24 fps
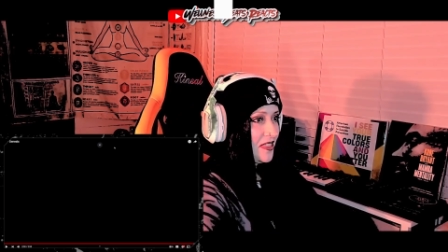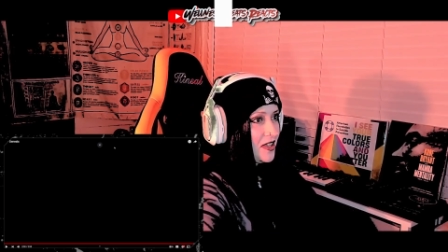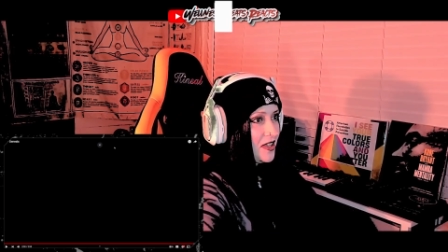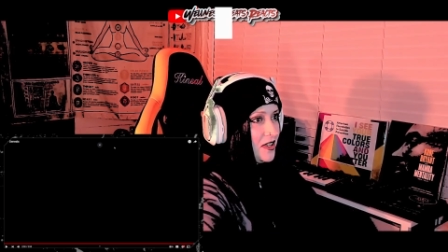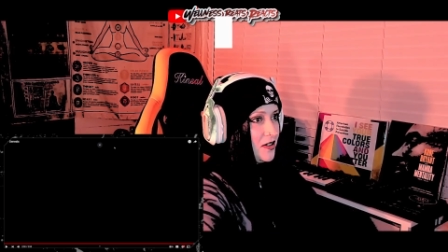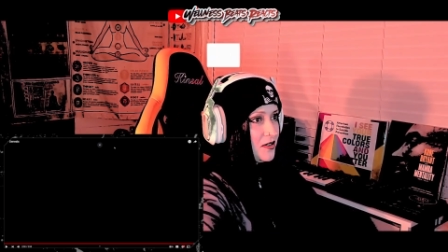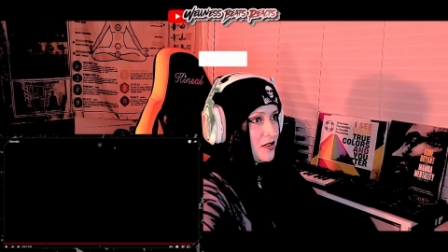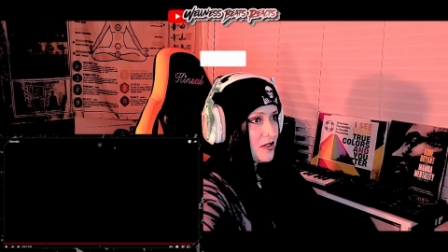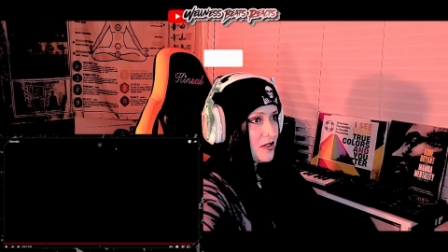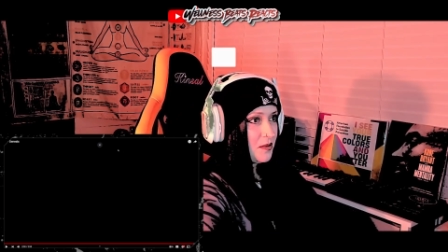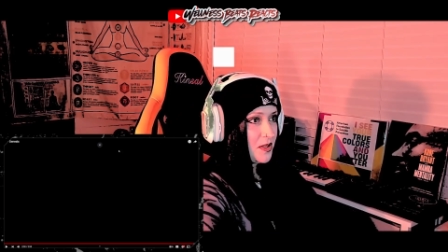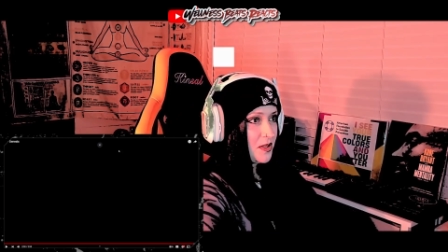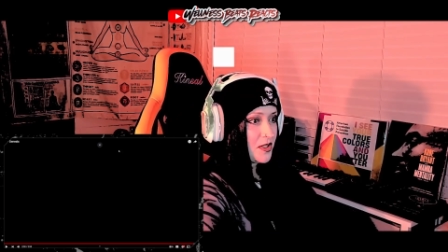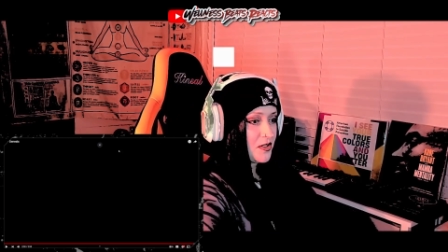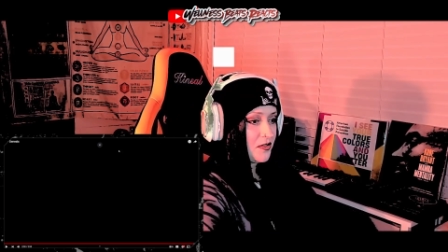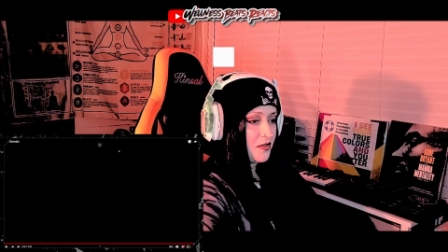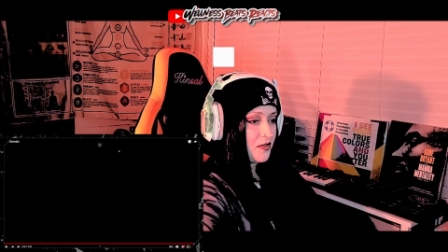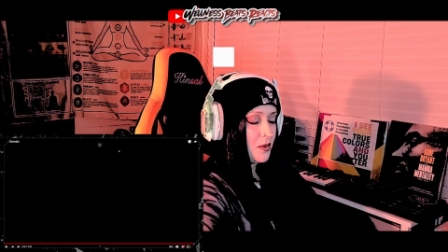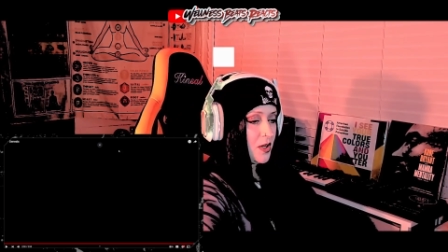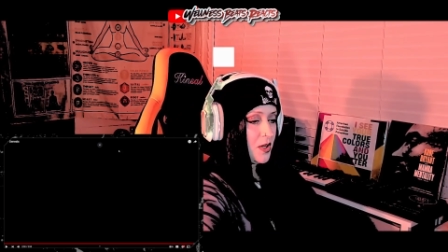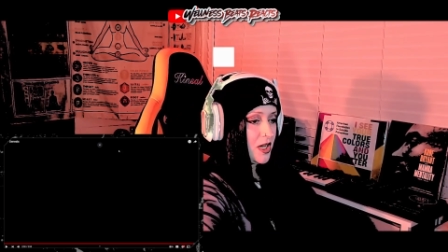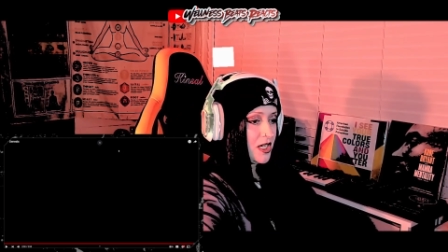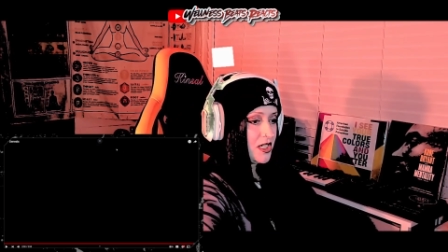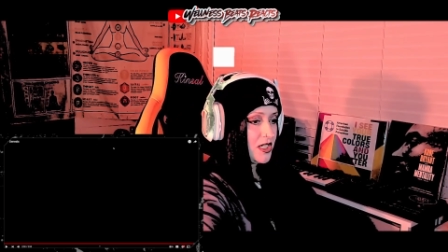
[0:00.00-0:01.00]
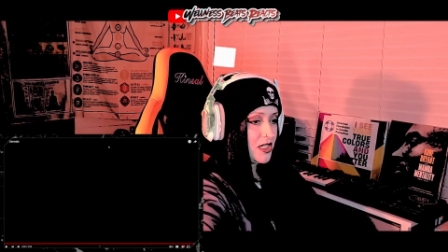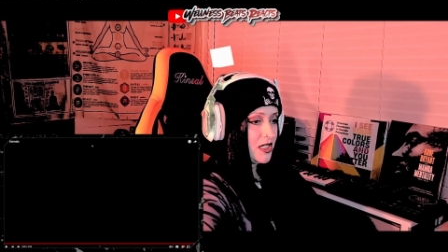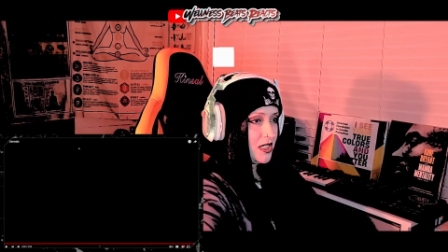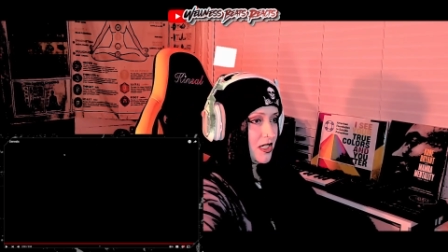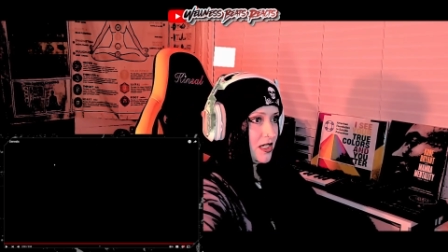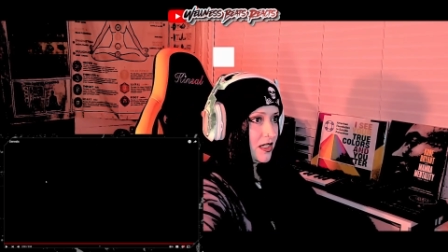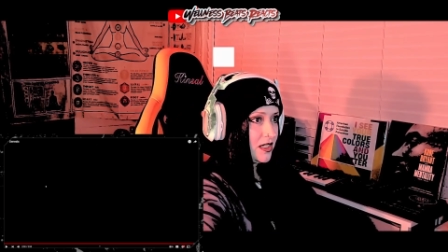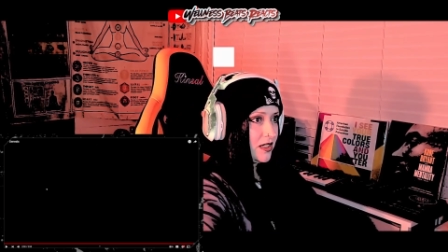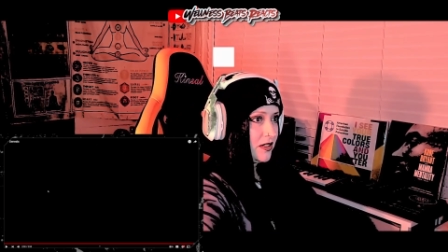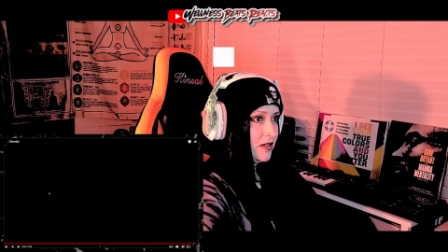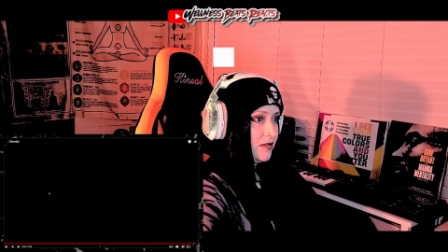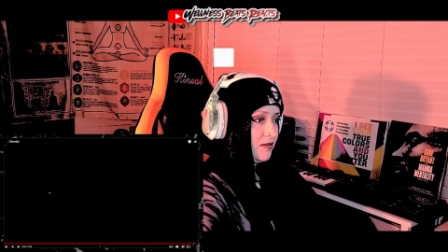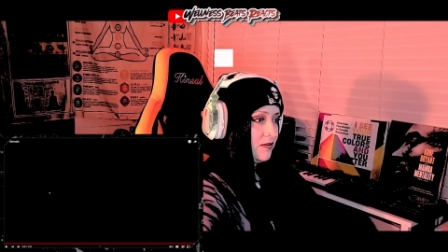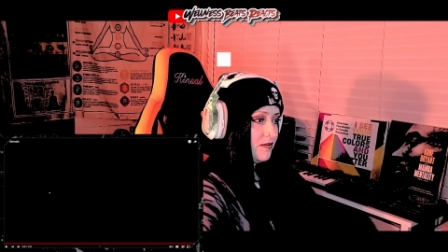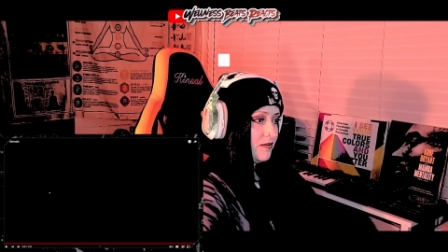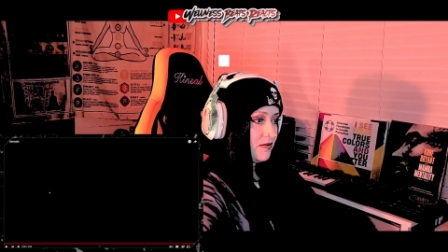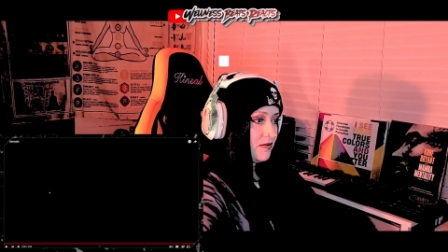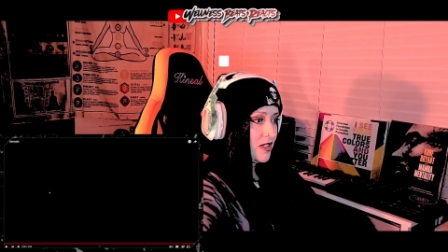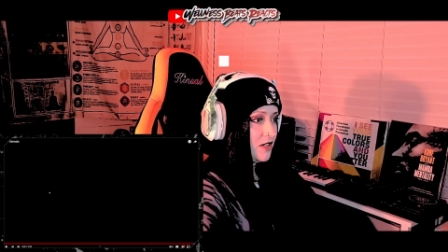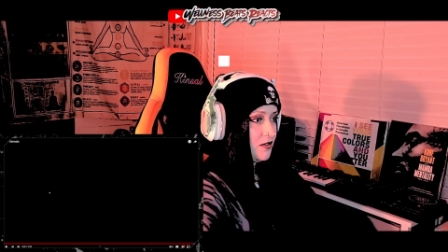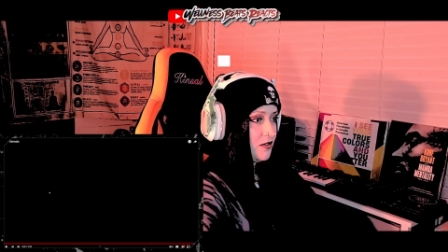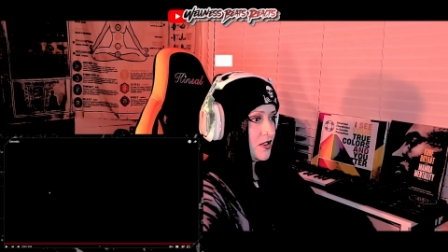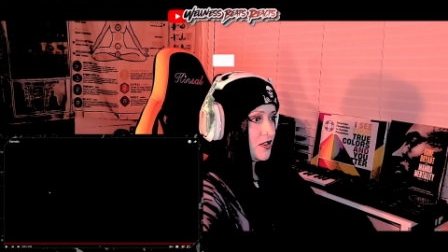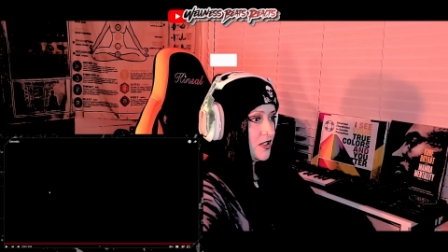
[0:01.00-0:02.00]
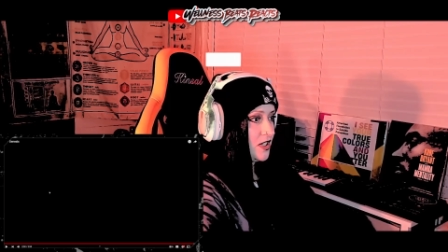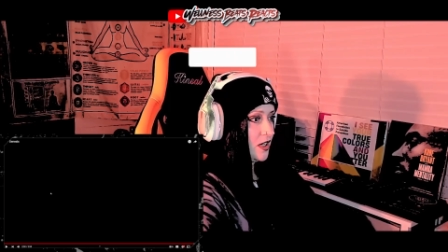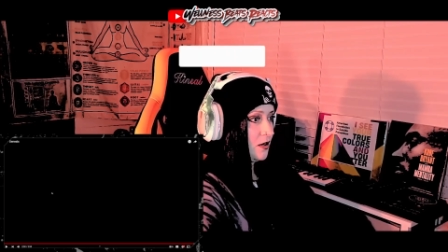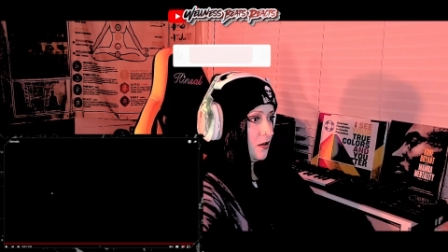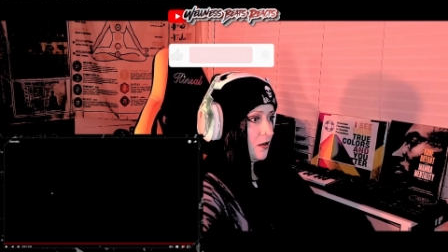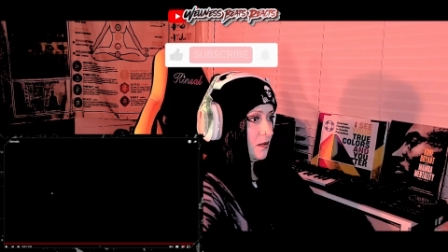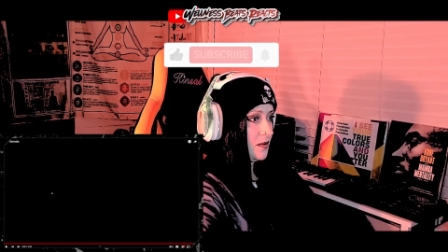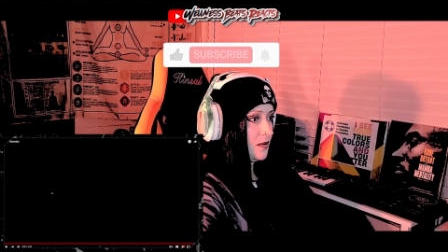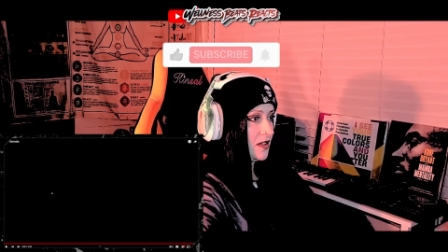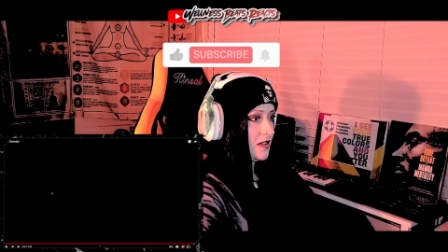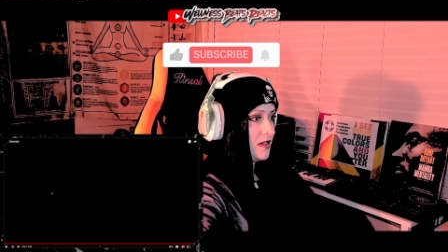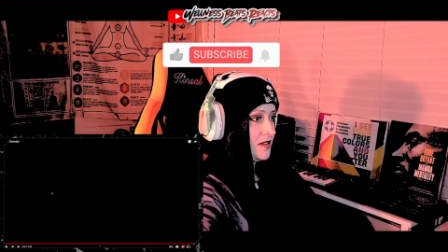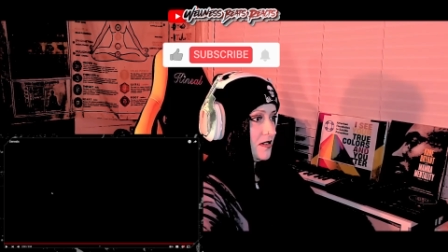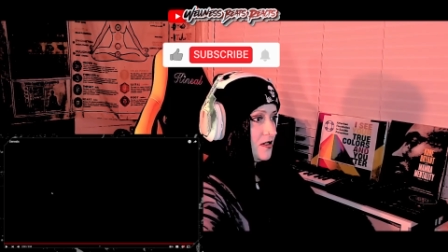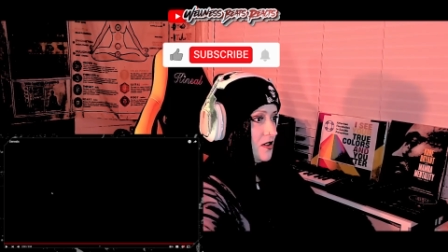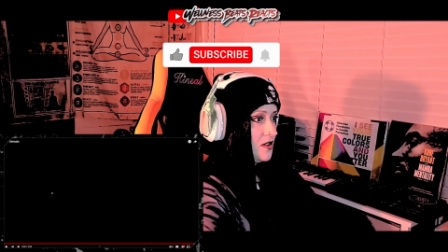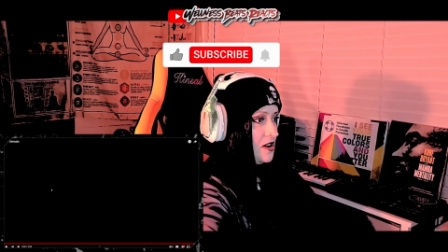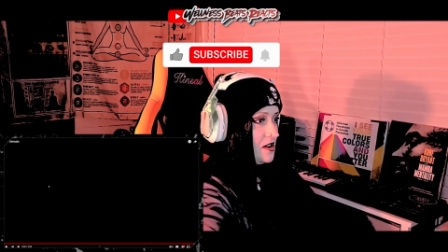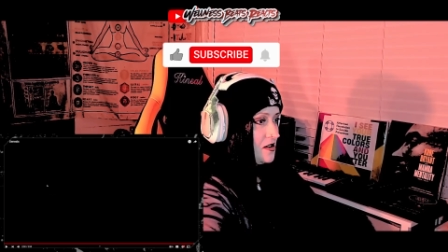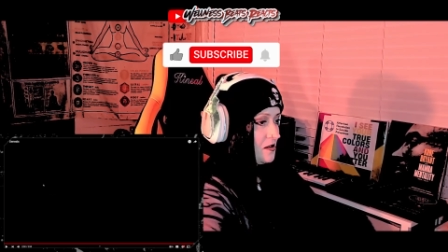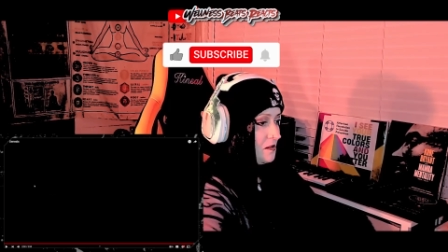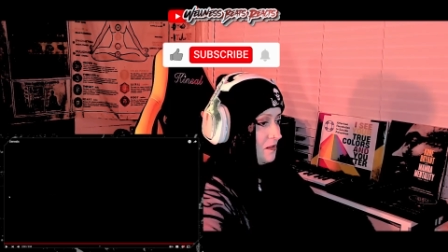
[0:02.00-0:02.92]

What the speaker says: you so much for watching. If you stuck with me this long.